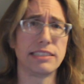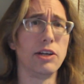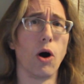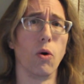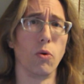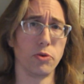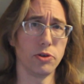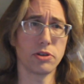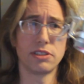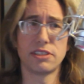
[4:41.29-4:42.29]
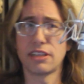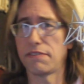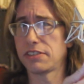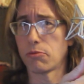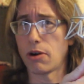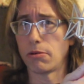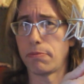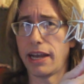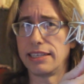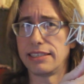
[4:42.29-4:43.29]
No, you could stuff some rubber
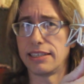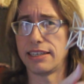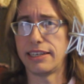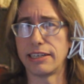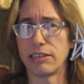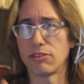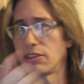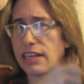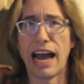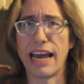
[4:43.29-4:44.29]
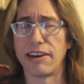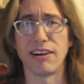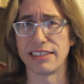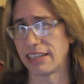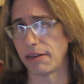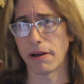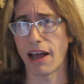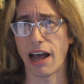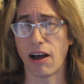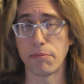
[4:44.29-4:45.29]
bands in here or tie it on somehow.